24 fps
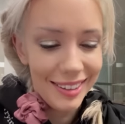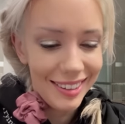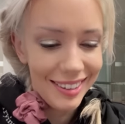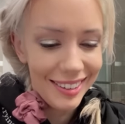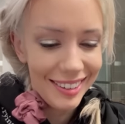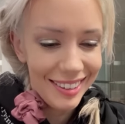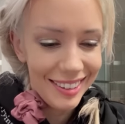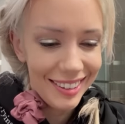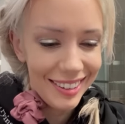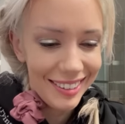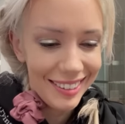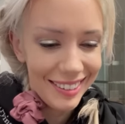
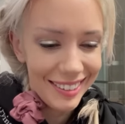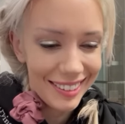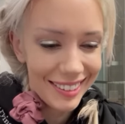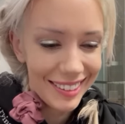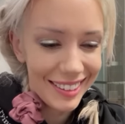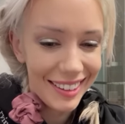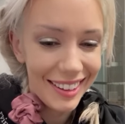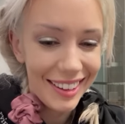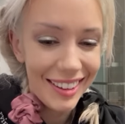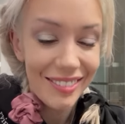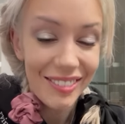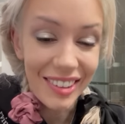
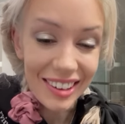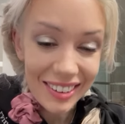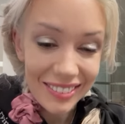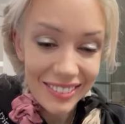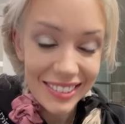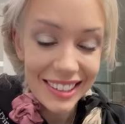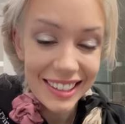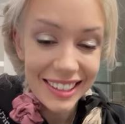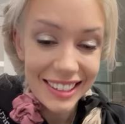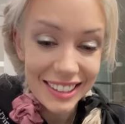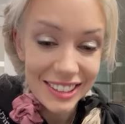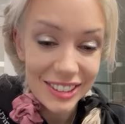but I
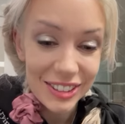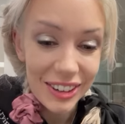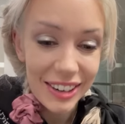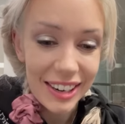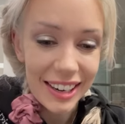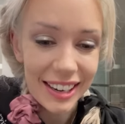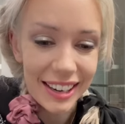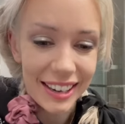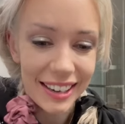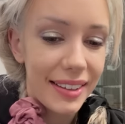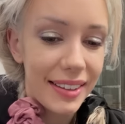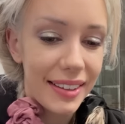really enjoyed
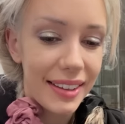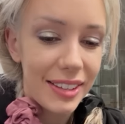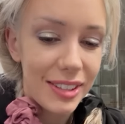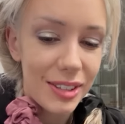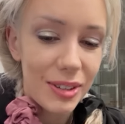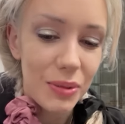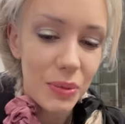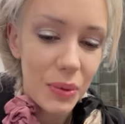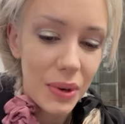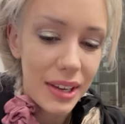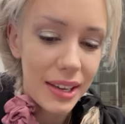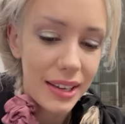it. It's
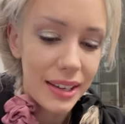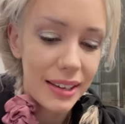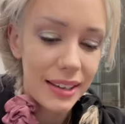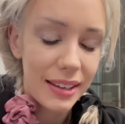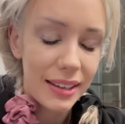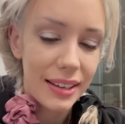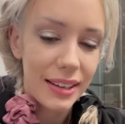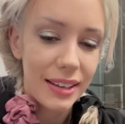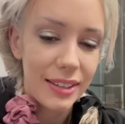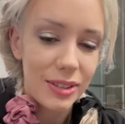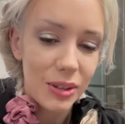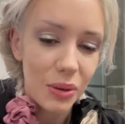a
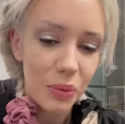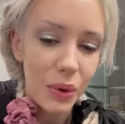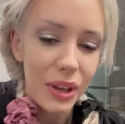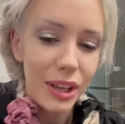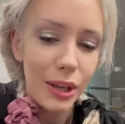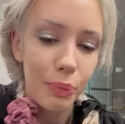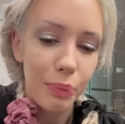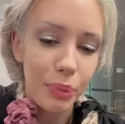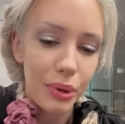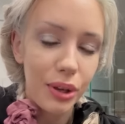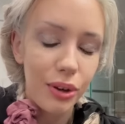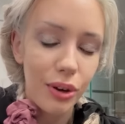weird
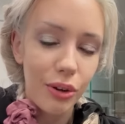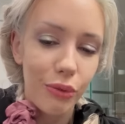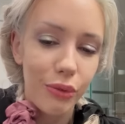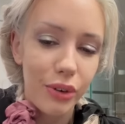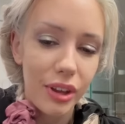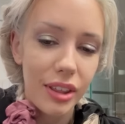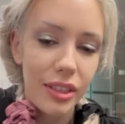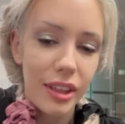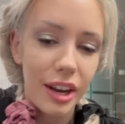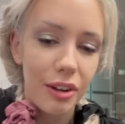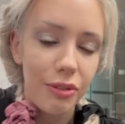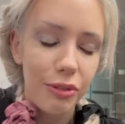
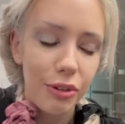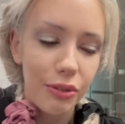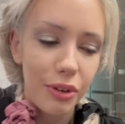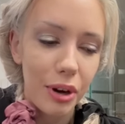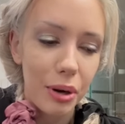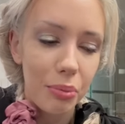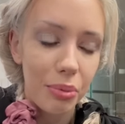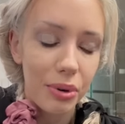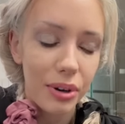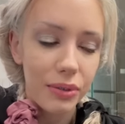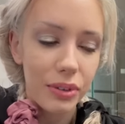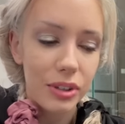POV that I feel
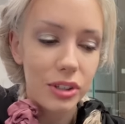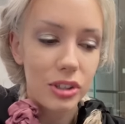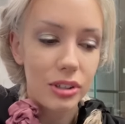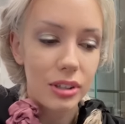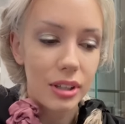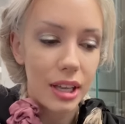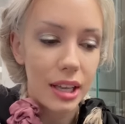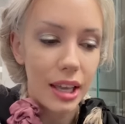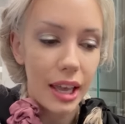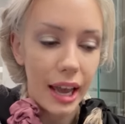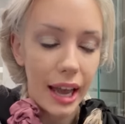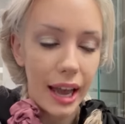very privileged to
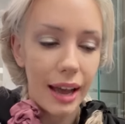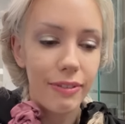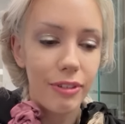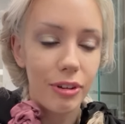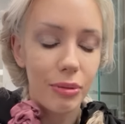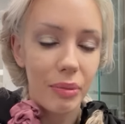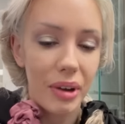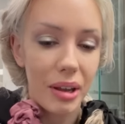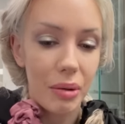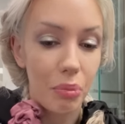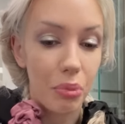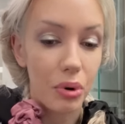like have in
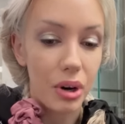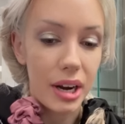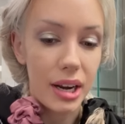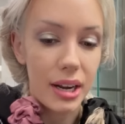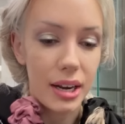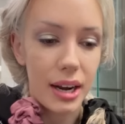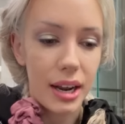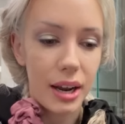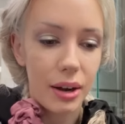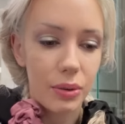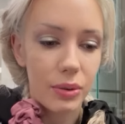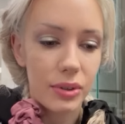my brain
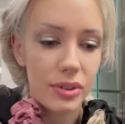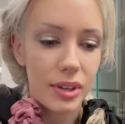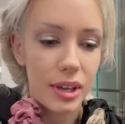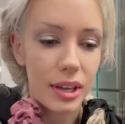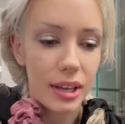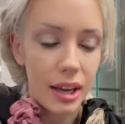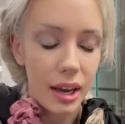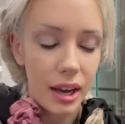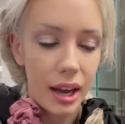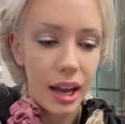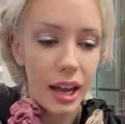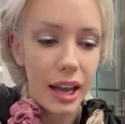now. It's
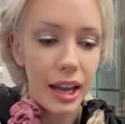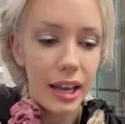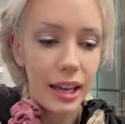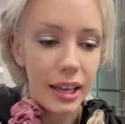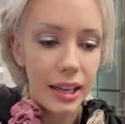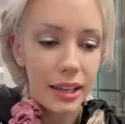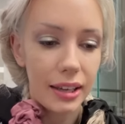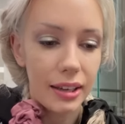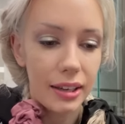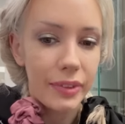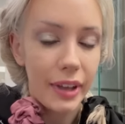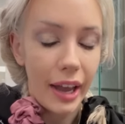like,
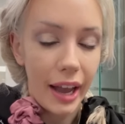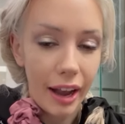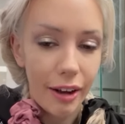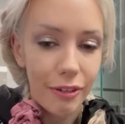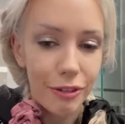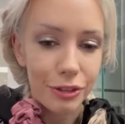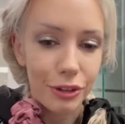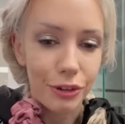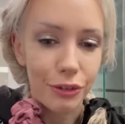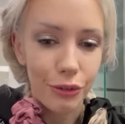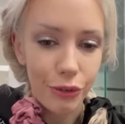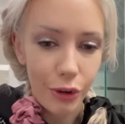I
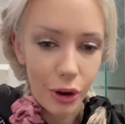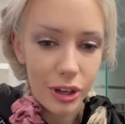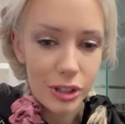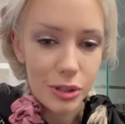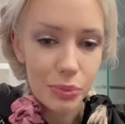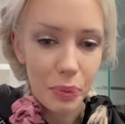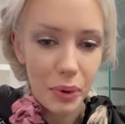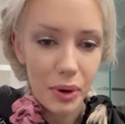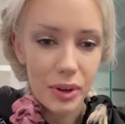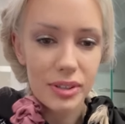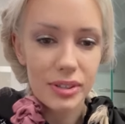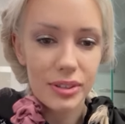have the
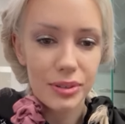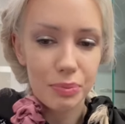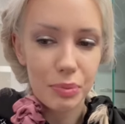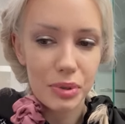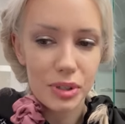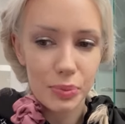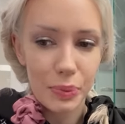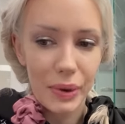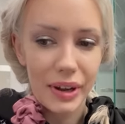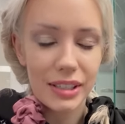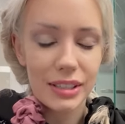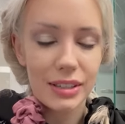first person
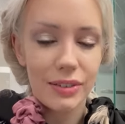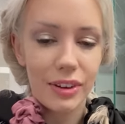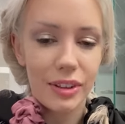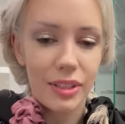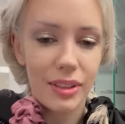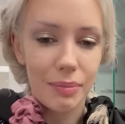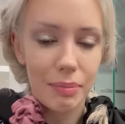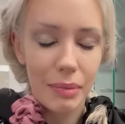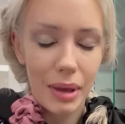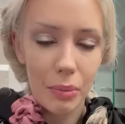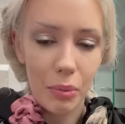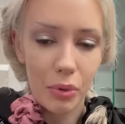perspective and
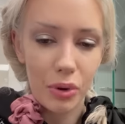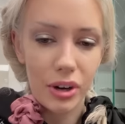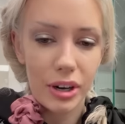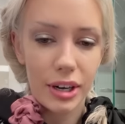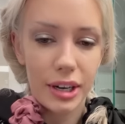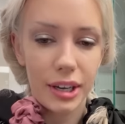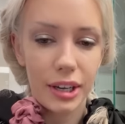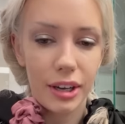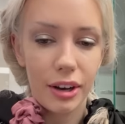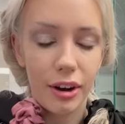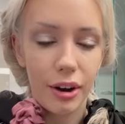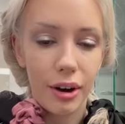the
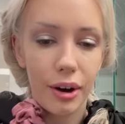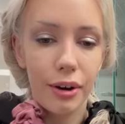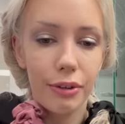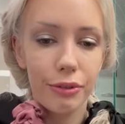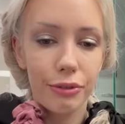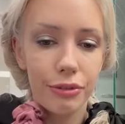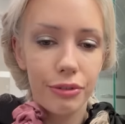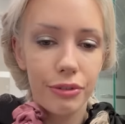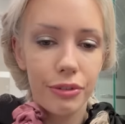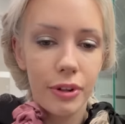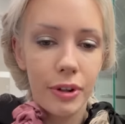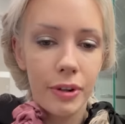memory
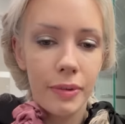of